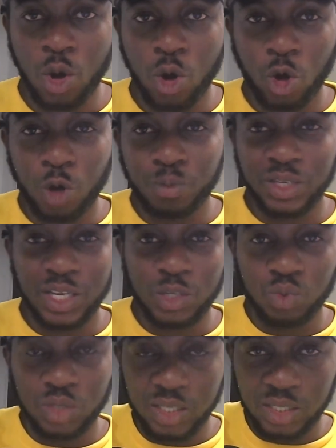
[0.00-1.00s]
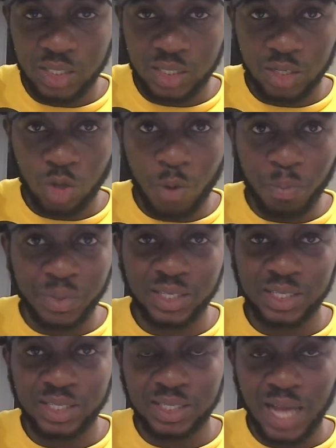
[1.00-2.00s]
communicate with these
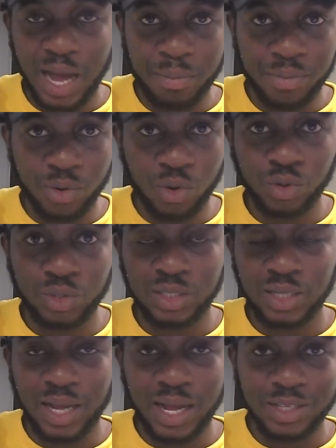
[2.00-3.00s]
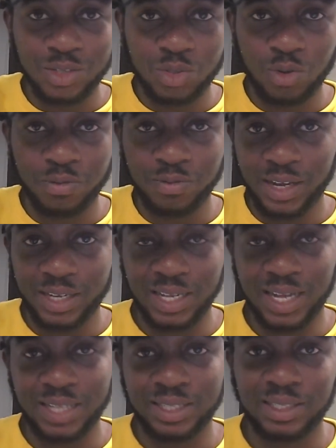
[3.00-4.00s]
companies abroad and stuff like
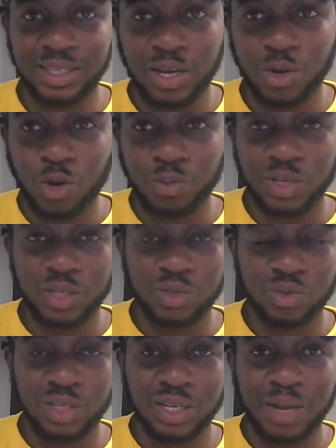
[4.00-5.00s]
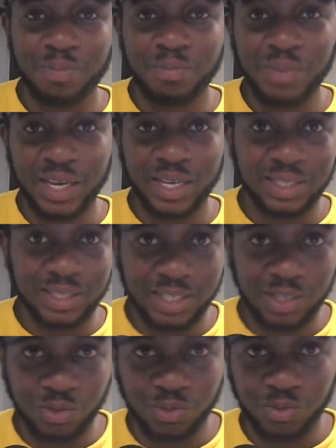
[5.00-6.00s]
that, communicate with them and make a
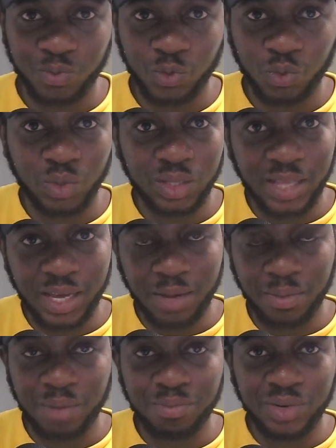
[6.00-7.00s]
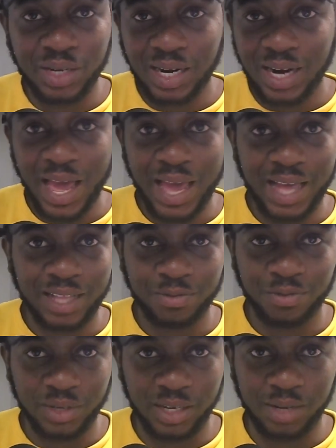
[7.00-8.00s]
deal with them and bring clients
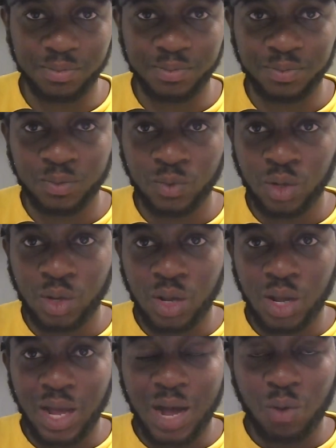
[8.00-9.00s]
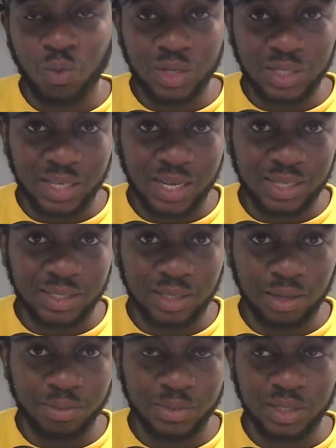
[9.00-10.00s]
for them. And once they
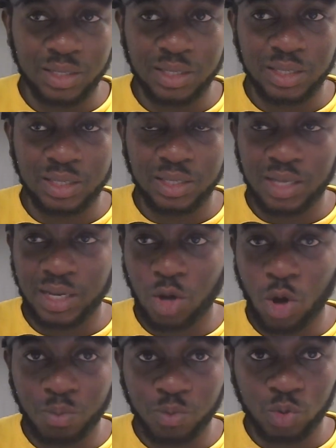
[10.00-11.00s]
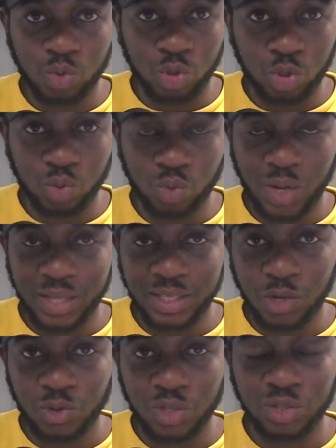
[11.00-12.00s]
accept, they come to you and
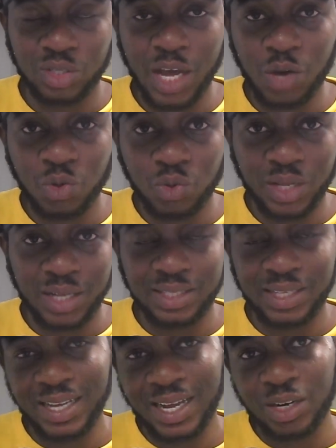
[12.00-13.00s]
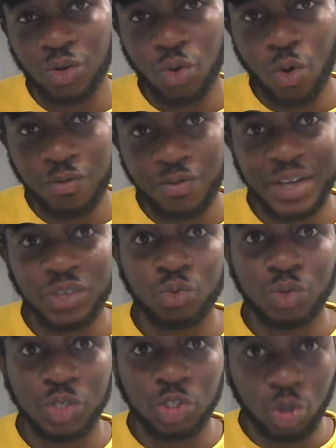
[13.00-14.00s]
tell you that they can offer
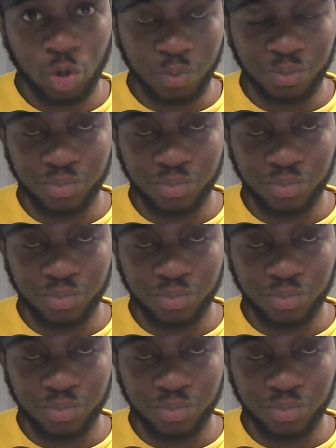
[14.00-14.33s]
you a job